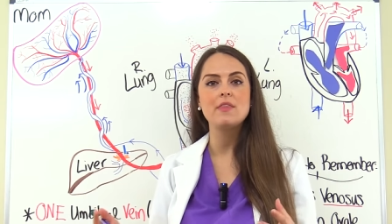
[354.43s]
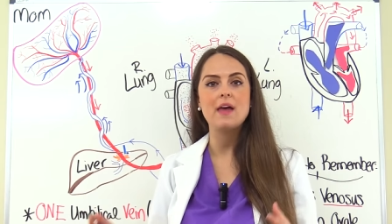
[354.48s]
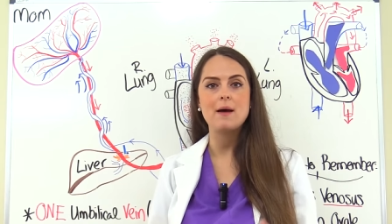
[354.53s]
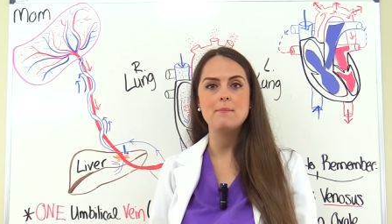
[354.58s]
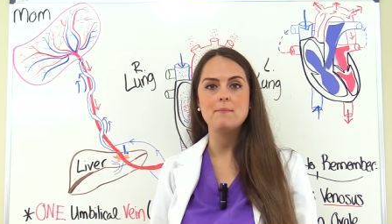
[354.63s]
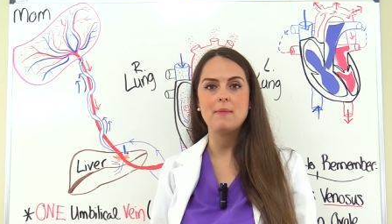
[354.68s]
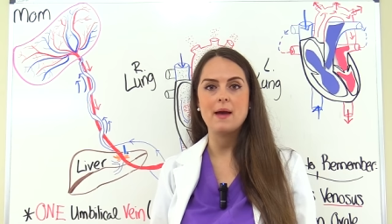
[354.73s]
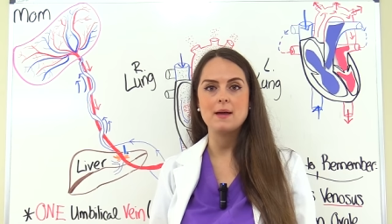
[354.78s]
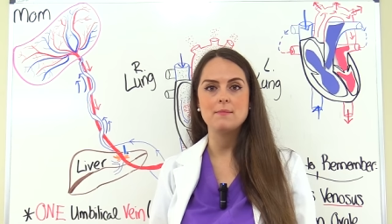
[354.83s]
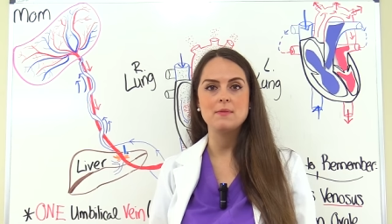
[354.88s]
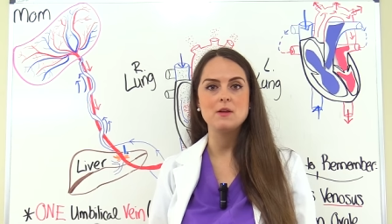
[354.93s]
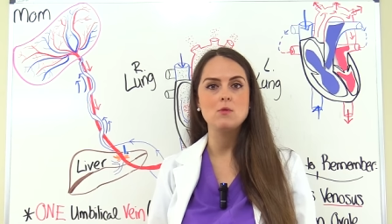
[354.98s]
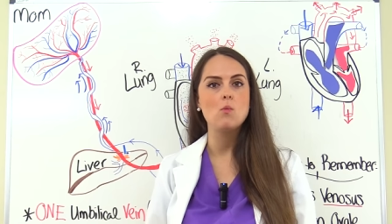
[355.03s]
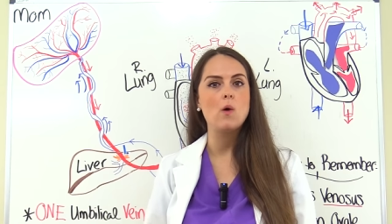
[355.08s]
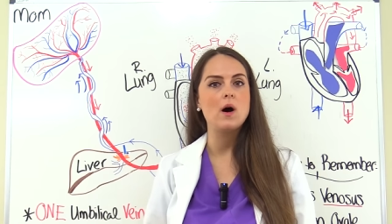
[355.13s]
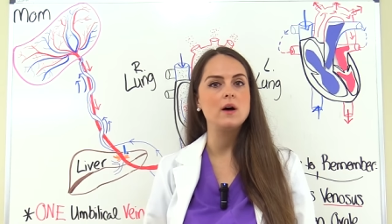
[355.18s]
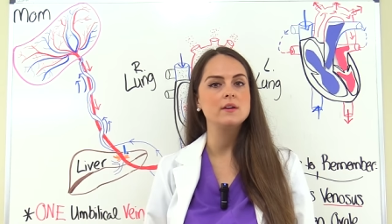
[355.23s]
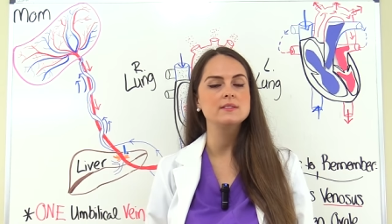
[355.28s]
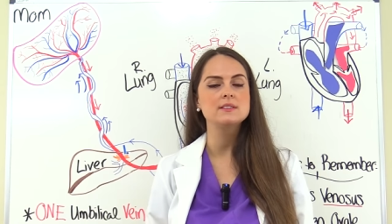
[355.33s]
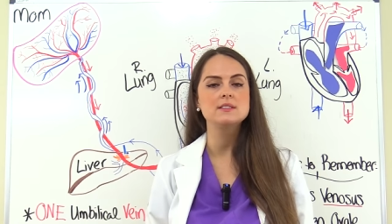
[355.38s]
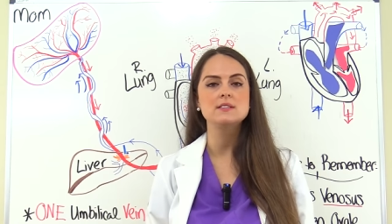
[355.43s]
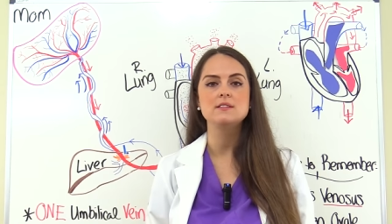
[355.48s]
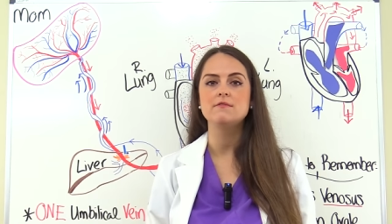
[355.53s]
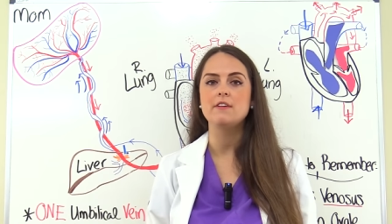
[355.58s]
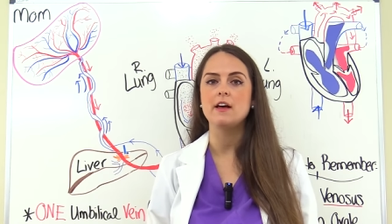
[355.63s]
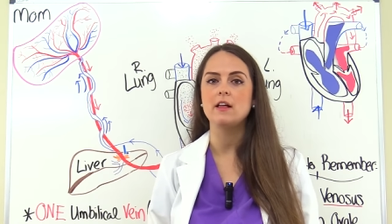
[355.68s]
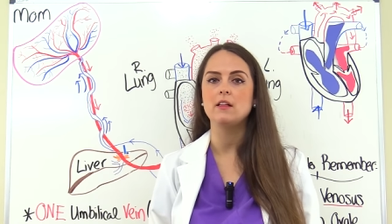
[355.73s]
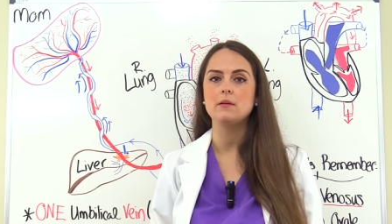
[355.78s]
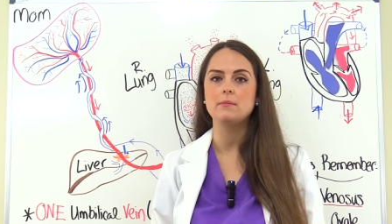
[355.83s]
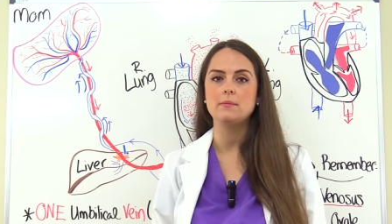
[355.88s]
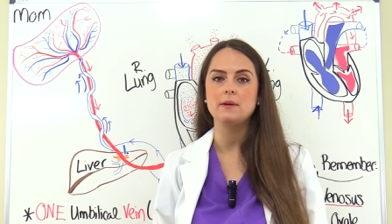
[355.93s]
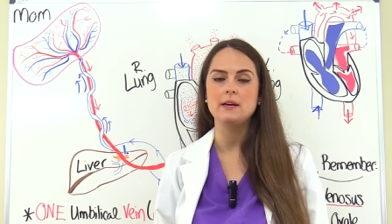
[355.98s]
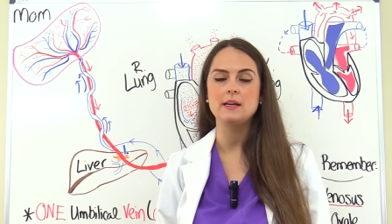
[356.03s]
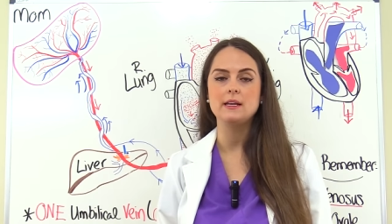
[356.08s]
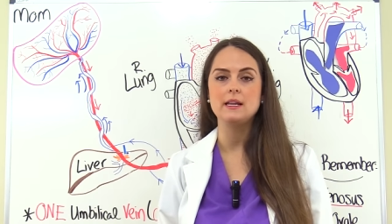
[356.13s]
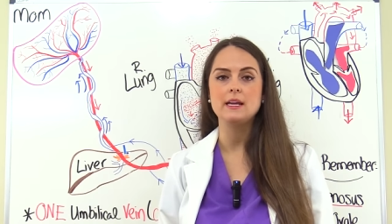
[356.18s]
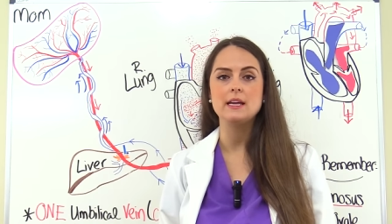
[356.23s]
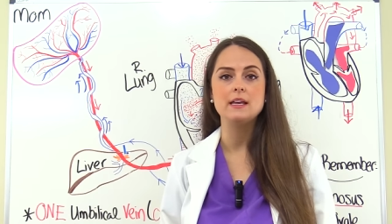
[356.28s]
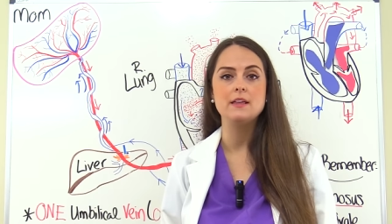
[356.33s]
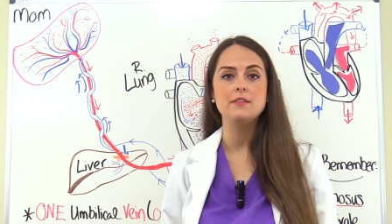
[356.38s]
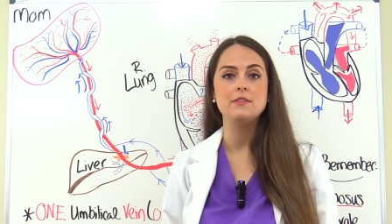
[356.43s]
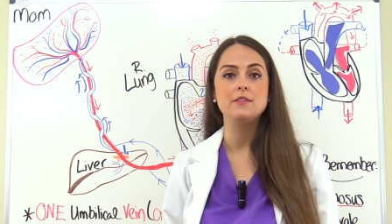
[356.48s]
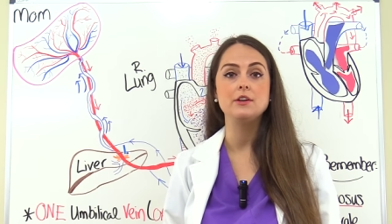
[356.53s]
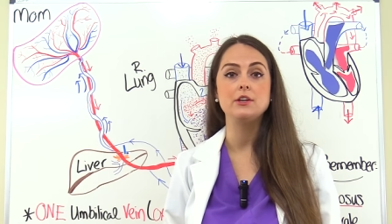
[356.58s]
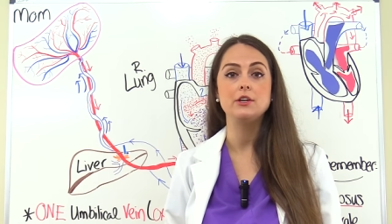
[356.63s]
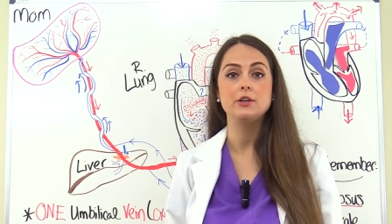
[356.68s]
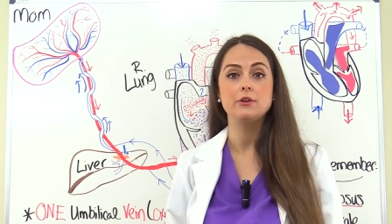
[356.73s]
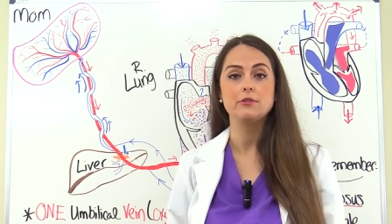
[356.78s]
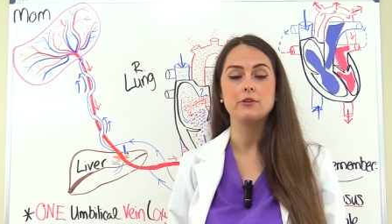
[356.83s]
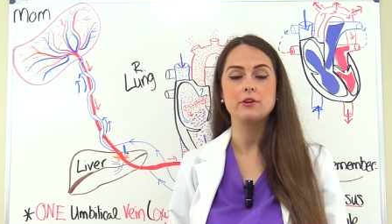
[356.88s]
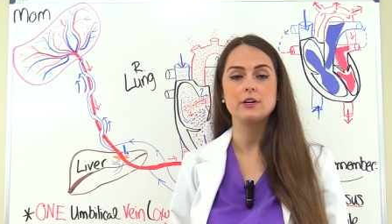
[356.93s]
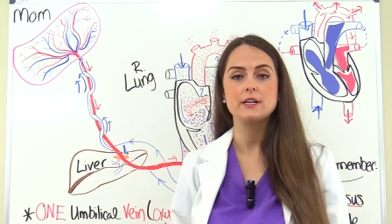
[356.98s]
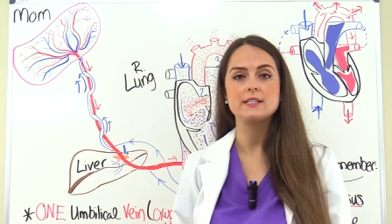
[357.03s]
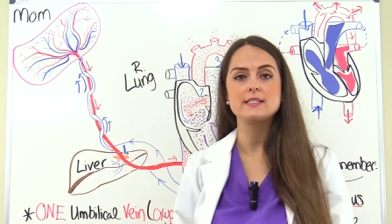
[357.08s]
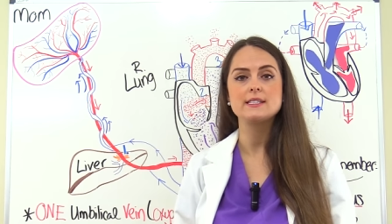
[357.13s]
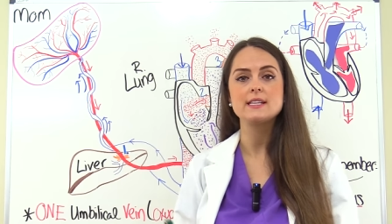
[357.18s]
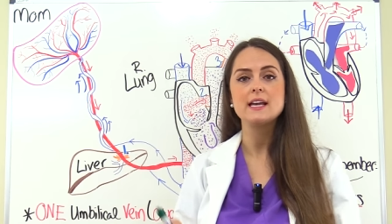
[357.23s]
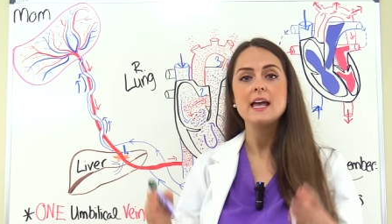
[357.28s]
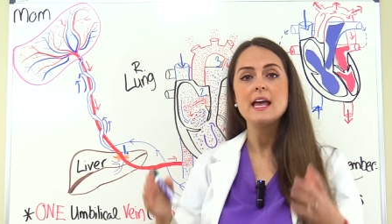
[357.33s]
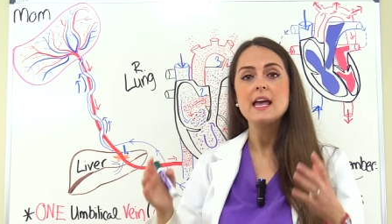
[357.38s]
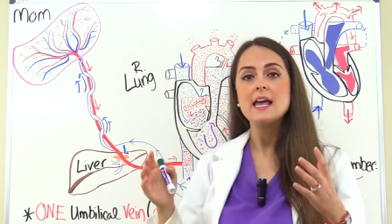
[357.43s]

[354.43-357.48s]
that baby whilst developing in the uterus.